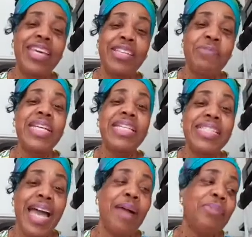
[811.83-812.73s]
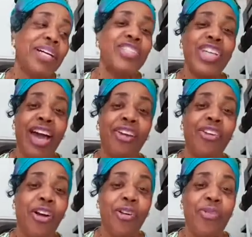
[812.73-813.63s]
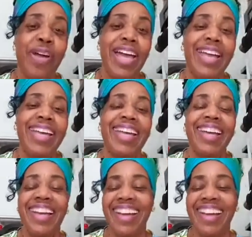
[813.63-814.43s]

in the meantime, cussed you out along the way.